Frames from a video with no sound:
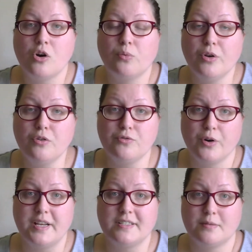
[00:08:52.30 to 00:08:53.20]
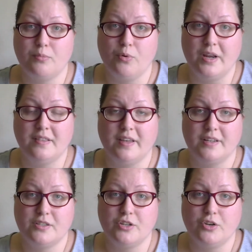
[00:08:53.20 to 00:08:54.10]
Real friends bring
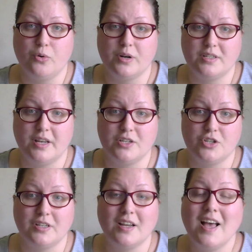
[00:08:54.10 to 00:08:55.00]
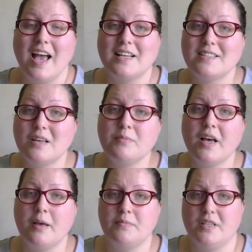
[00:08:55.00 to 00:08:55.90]
things to your attention, and
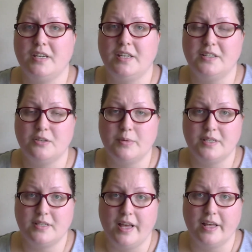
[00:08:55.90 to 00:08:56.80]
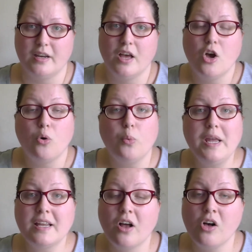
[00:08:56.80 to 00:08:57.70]
sometimes they need to be said.
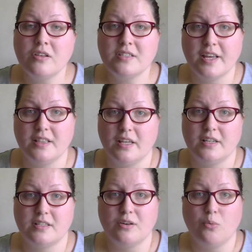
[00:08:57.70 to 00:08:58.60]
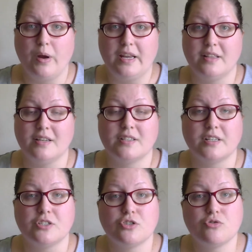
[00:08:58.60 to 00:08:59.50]
We can all say things in a way that is
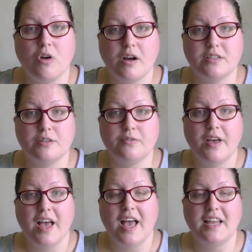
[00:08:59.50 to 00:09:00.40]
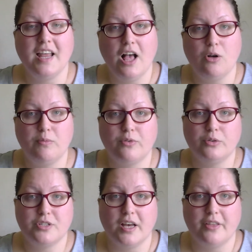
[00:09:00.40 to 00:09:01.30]
constructive and
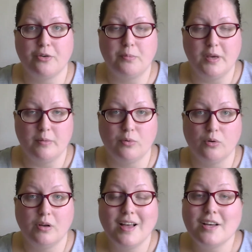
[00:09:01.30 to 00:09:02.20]
helpful to other people.